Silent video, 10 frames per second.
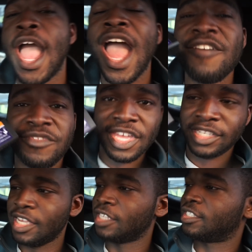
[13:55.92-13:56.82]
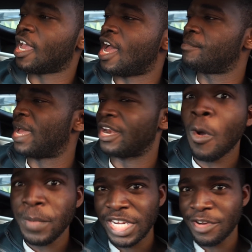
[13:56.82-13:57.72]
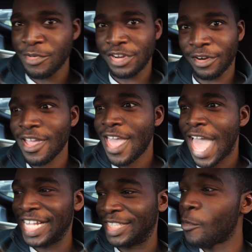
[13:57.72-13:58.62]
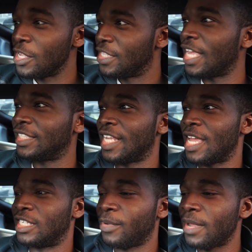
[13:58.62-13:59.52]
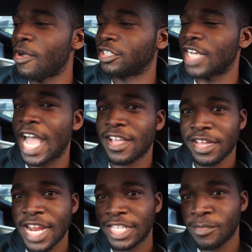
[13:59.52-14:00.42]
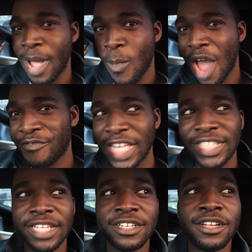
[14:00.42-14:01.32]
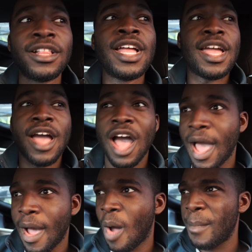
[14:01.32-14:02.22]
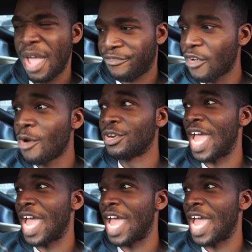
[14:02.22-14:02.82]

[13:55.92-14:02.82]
I have this. It's an OBD reader, and so with this, it's pretty much, I can connect to my Wi-Fi signal on my phone